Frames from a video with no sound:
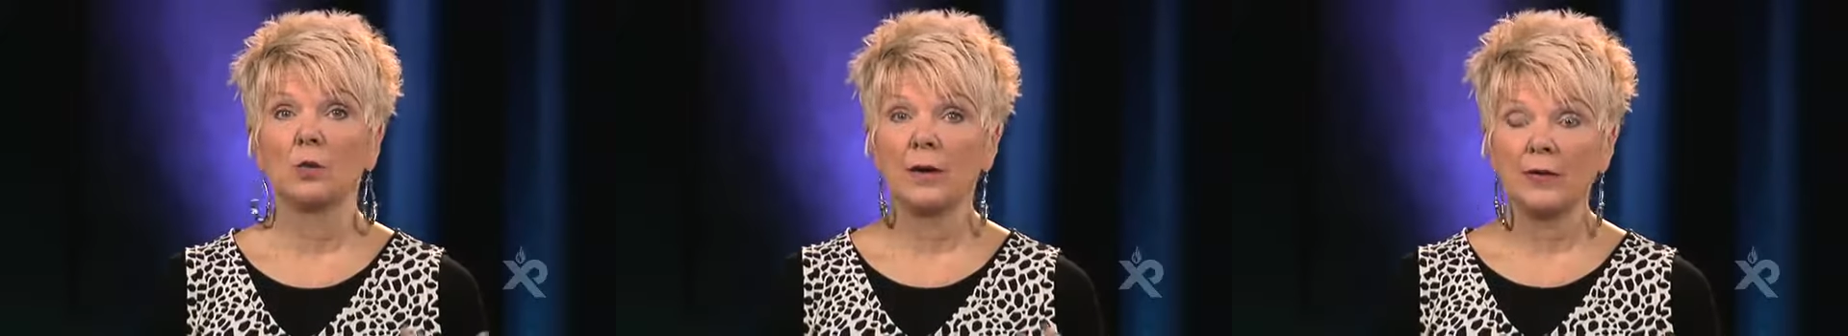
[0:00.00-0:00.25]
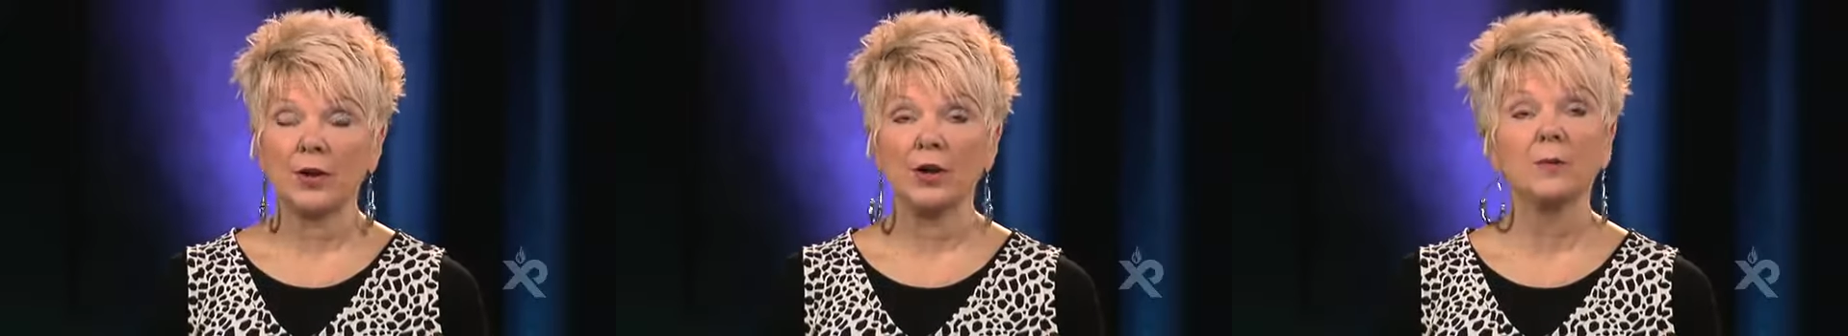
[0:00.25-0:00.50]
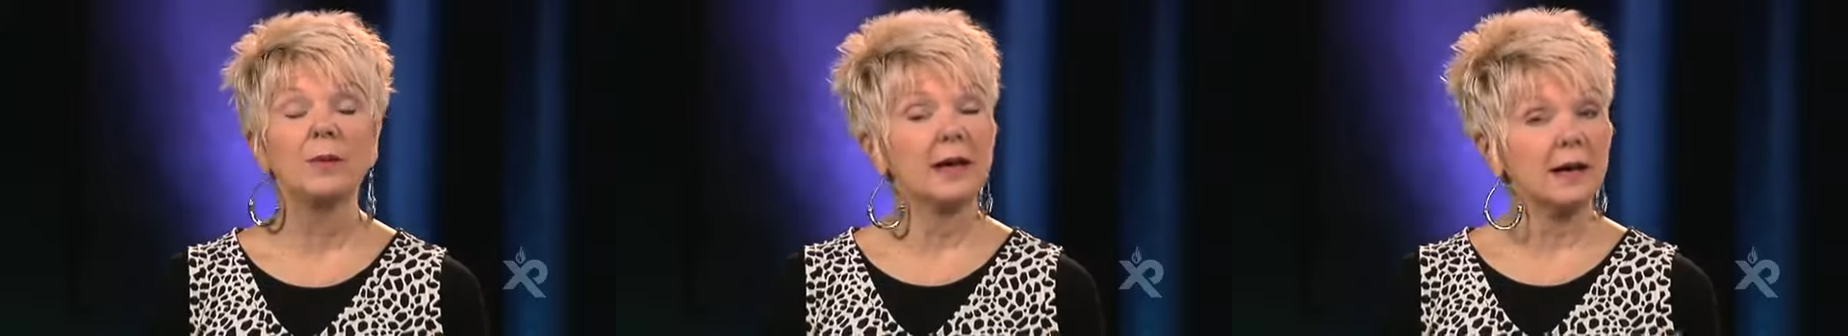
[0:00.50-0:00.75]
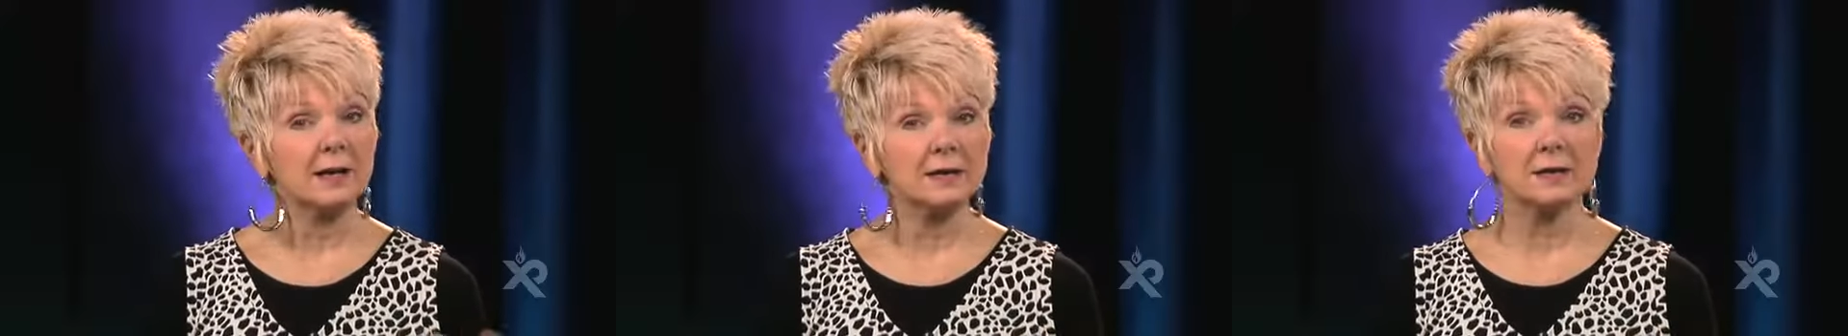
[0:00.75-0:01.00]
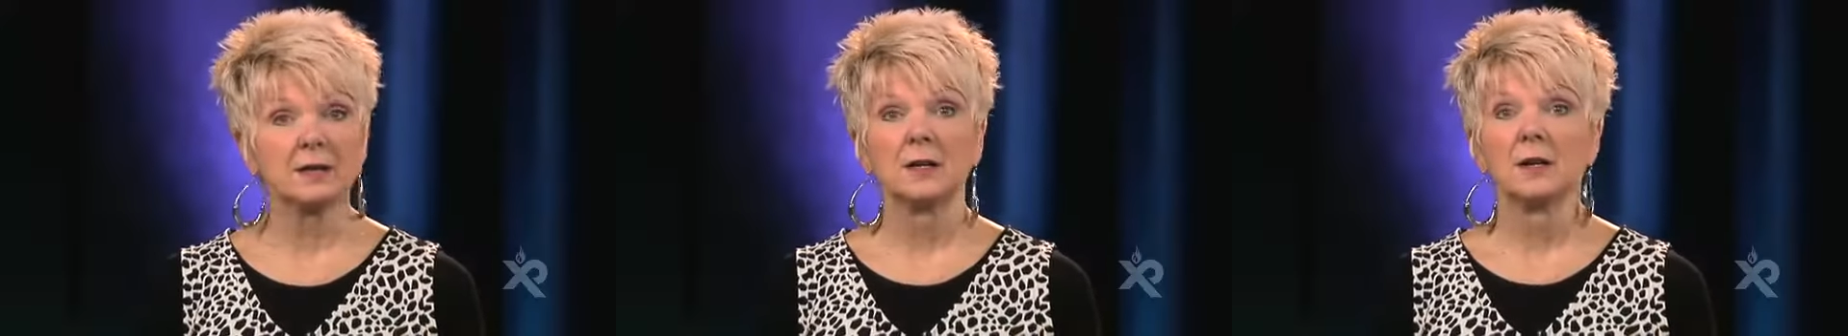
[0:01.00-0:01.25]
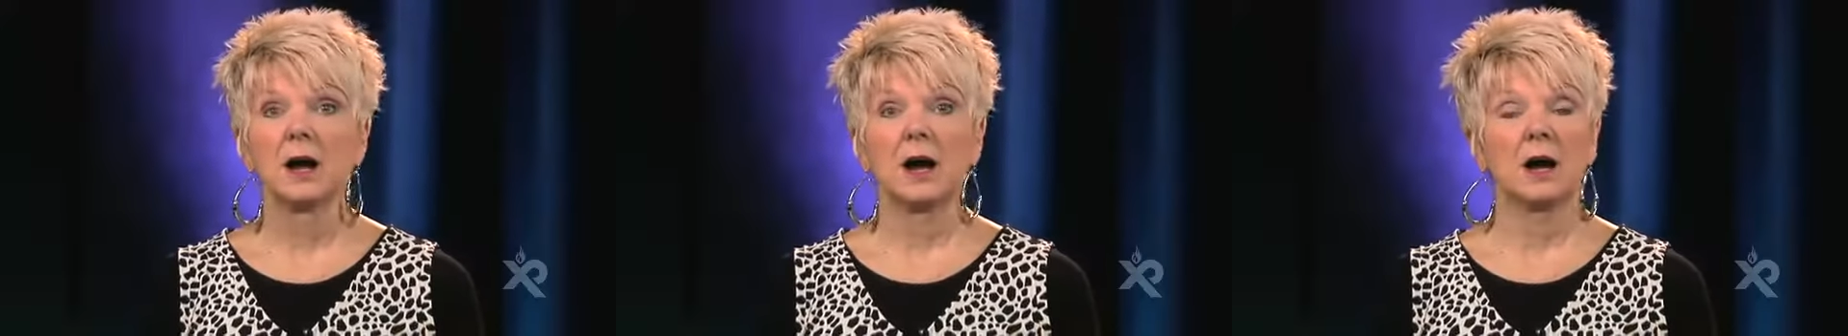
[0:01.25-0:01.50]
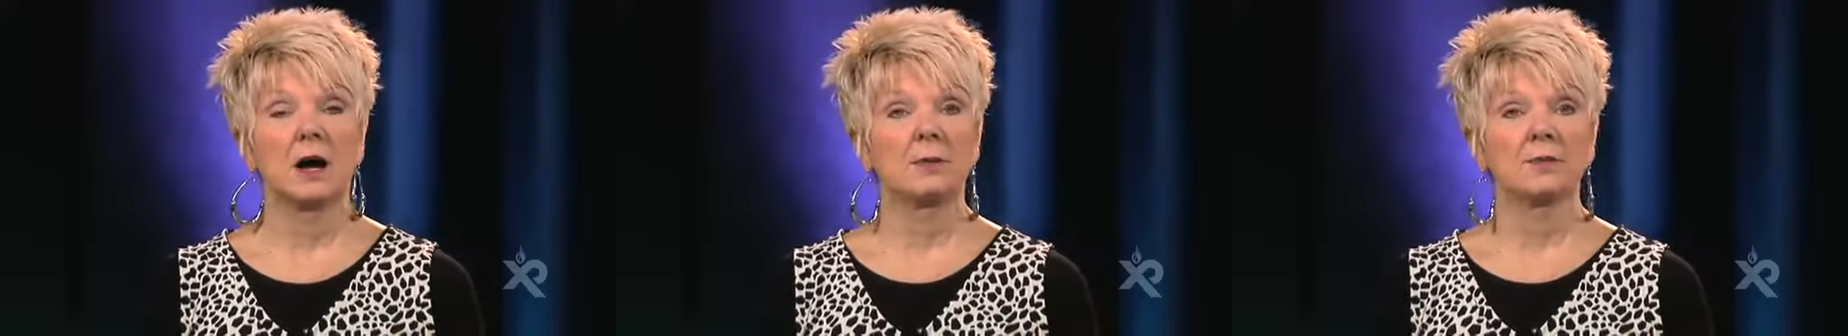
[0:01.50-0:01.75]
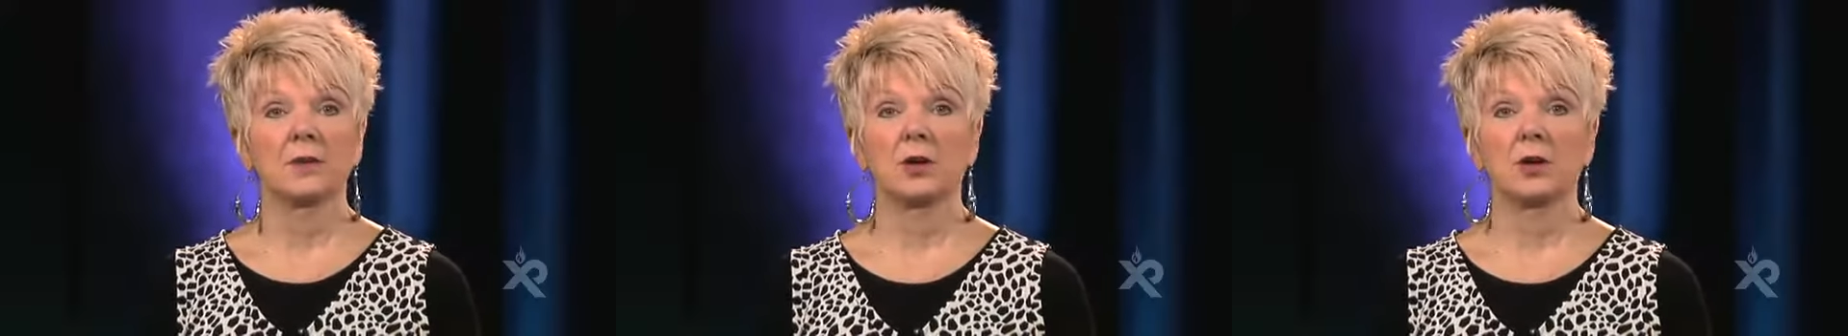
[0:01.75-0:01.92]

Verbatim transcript: with her because um,